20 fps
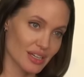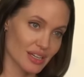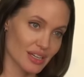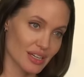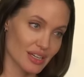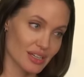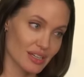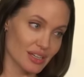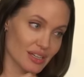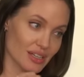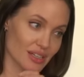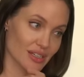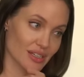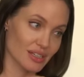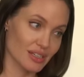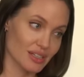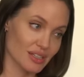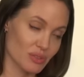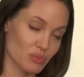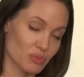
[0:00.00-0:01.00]
and
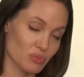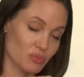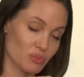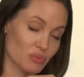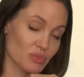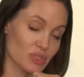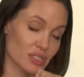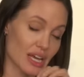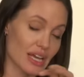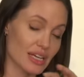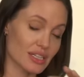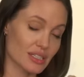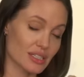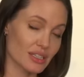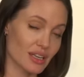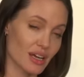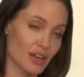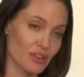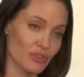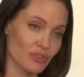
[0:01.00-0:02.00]
takes a
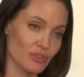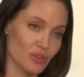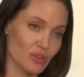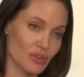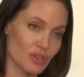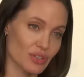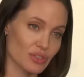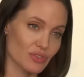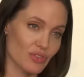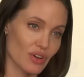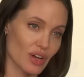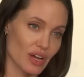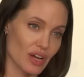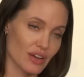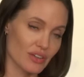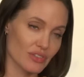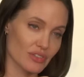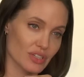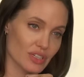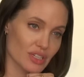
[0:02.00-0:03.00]
lot of the Furious
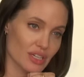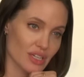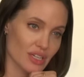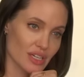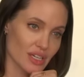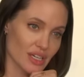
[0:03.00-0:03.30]
Five, and